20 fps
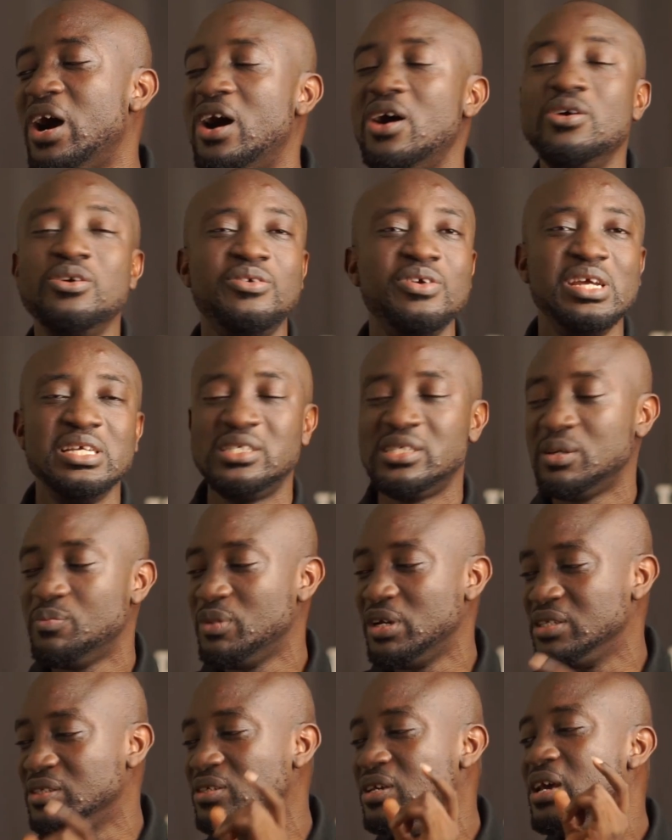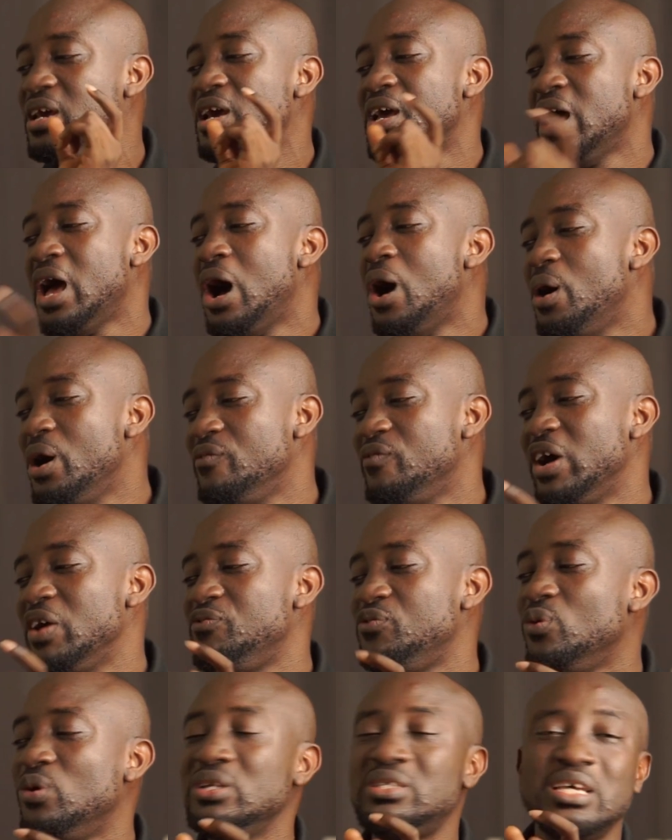R grade cement. However, if
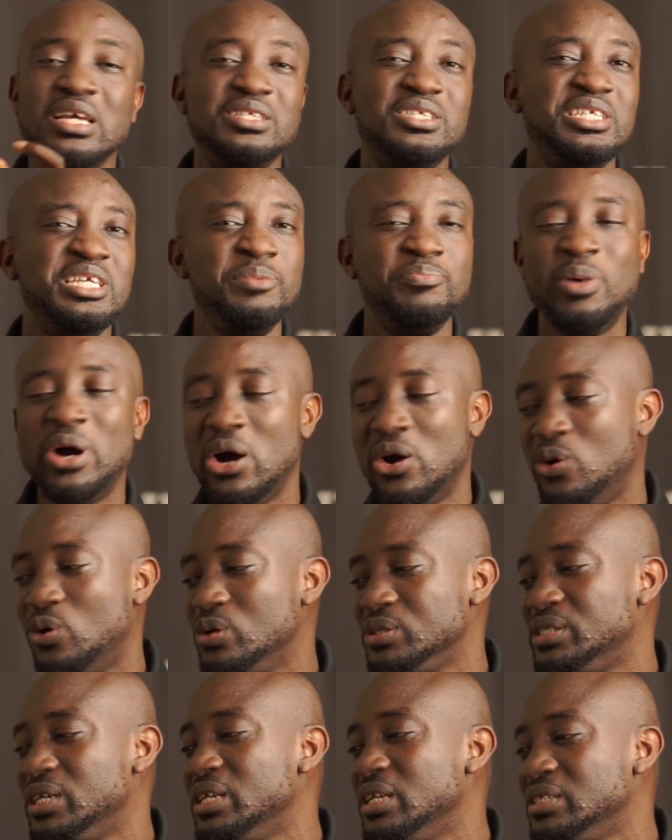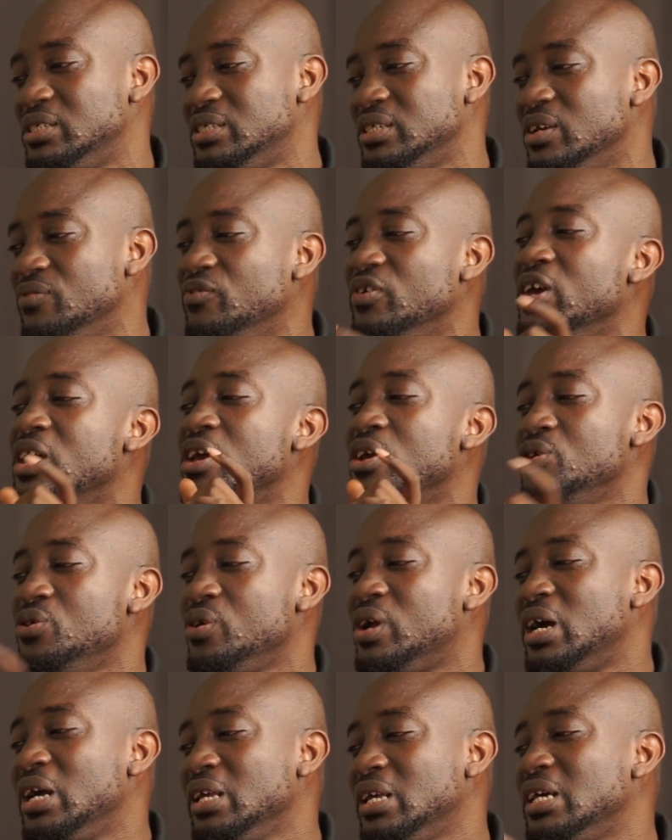you want a cheaper alternative, you
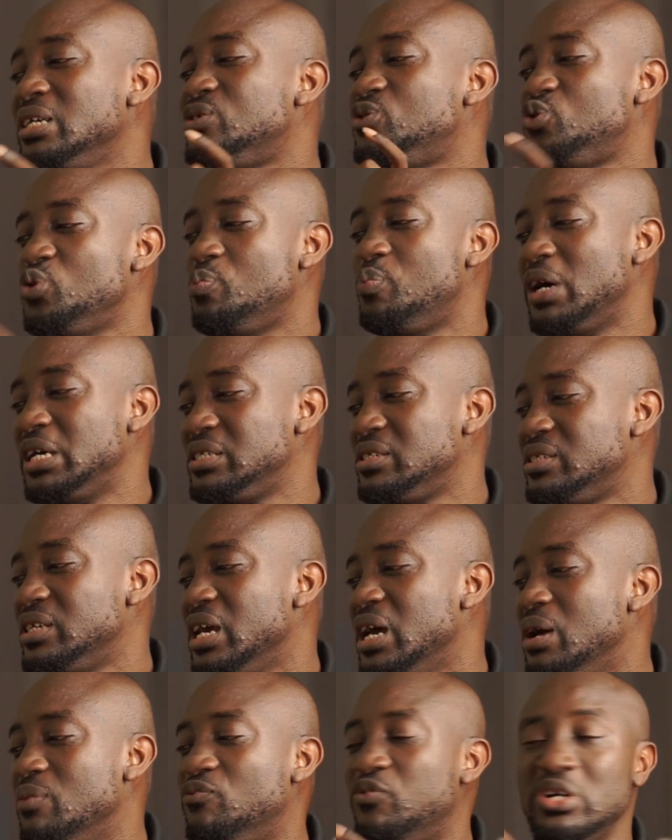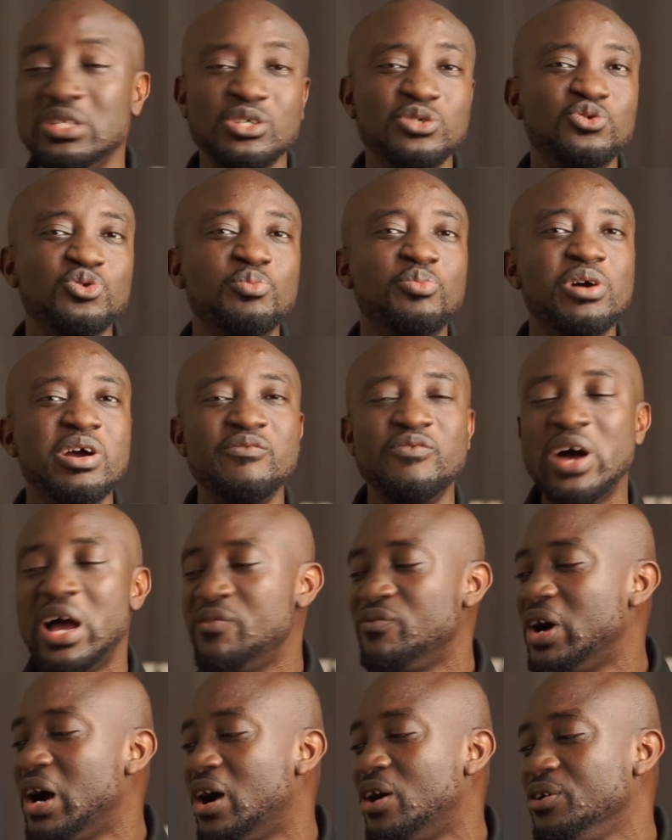can get Super Sem
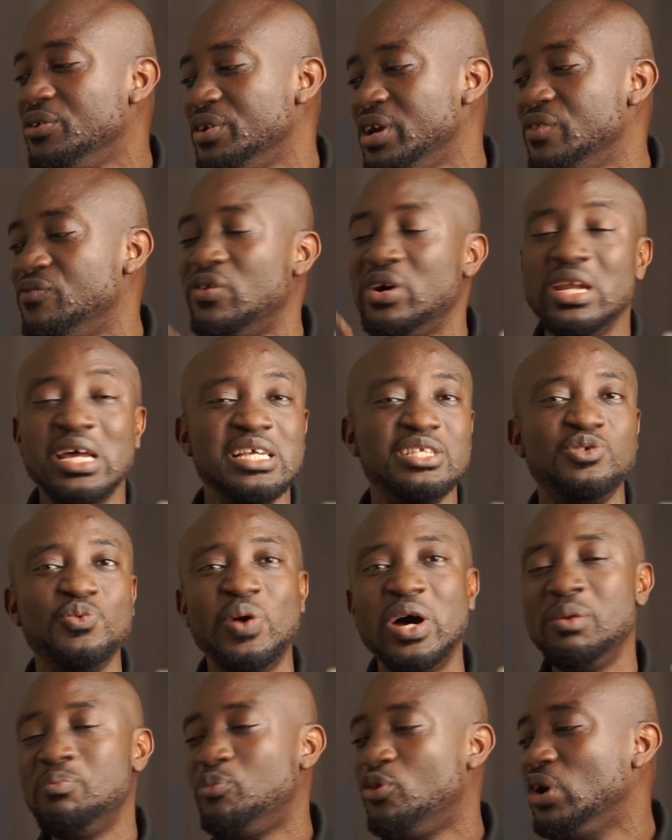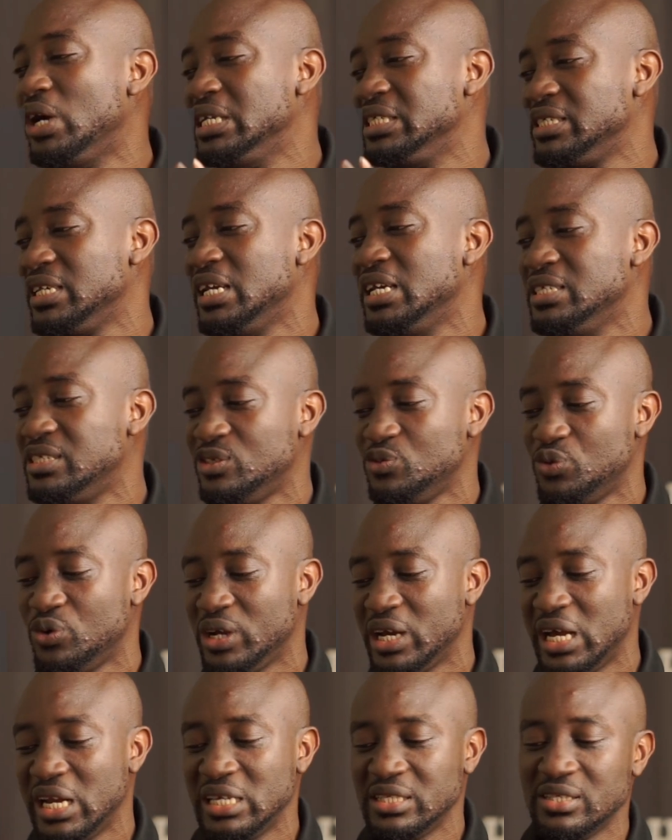42.5 R grade for 91.80
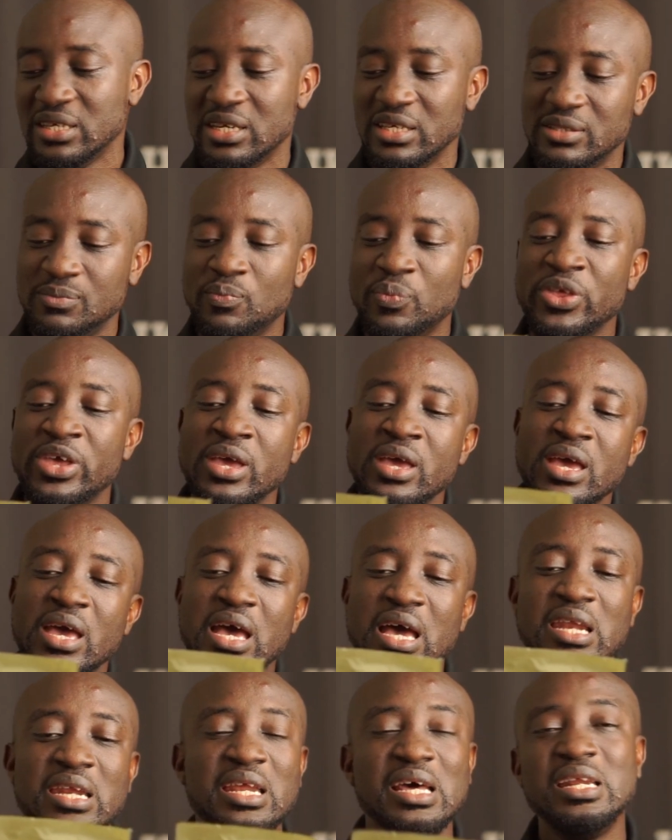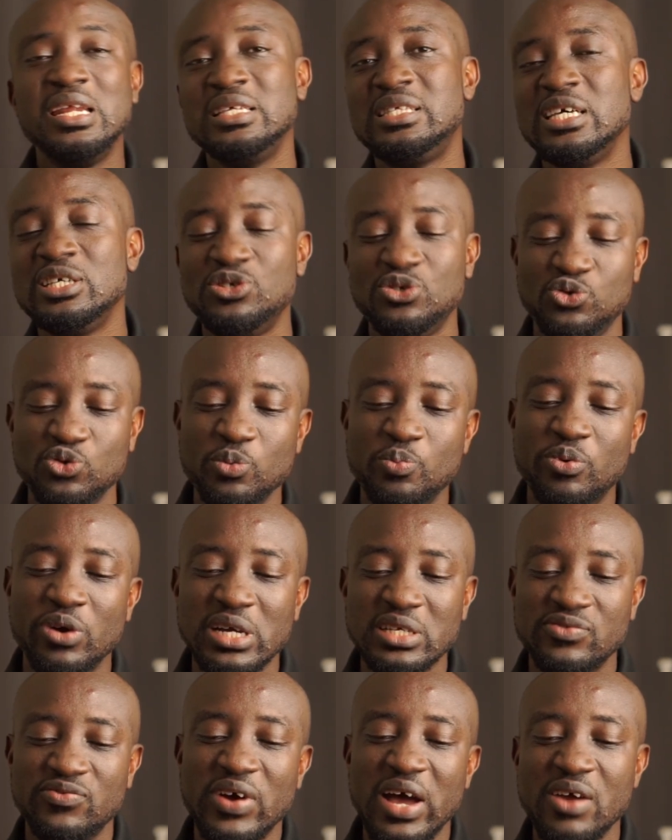Ghana cedis. And then the
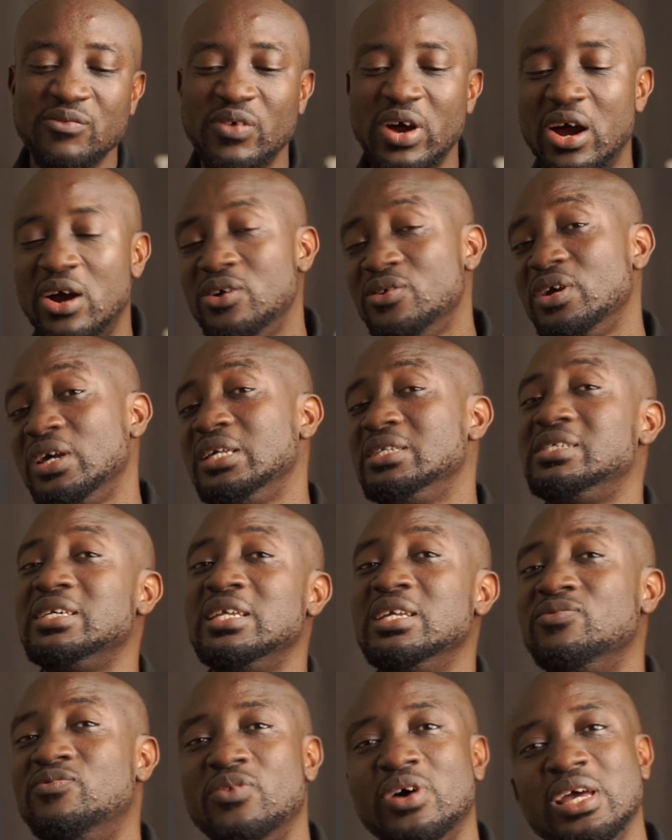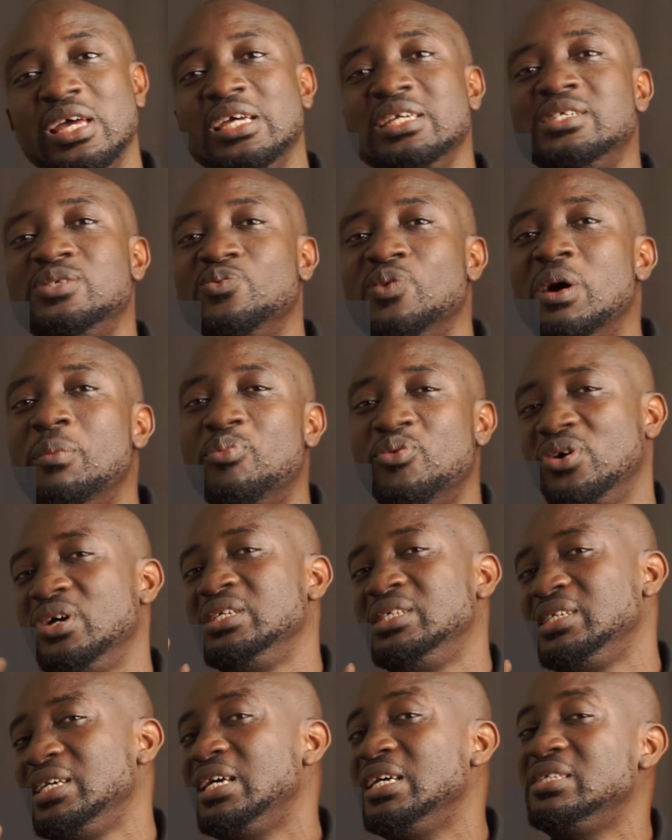32.5 R grade is selling for
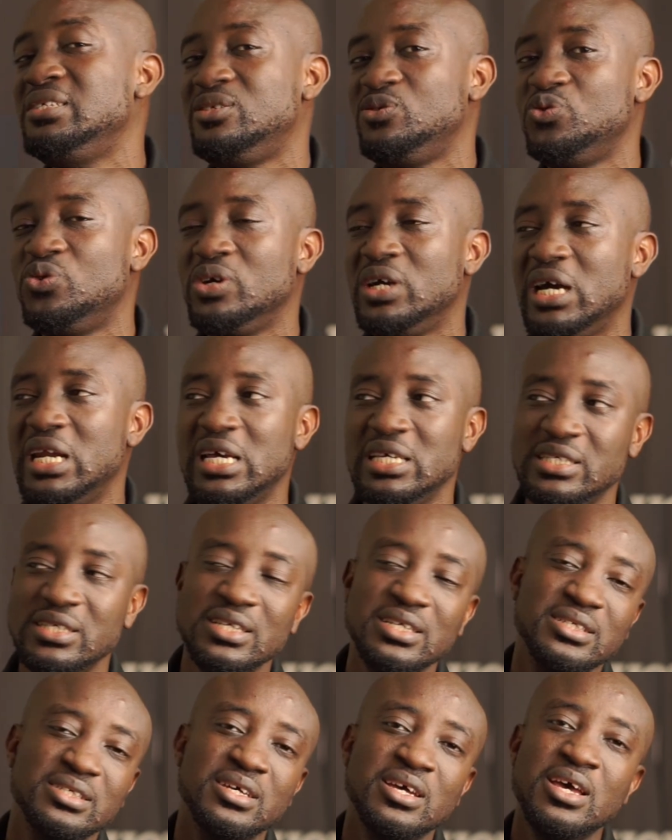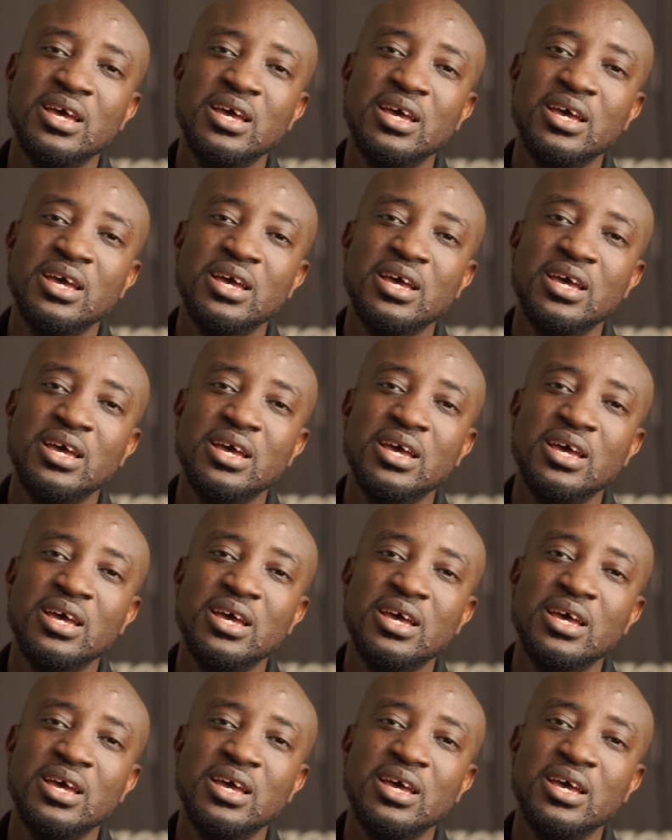81.80 Ghana cedis.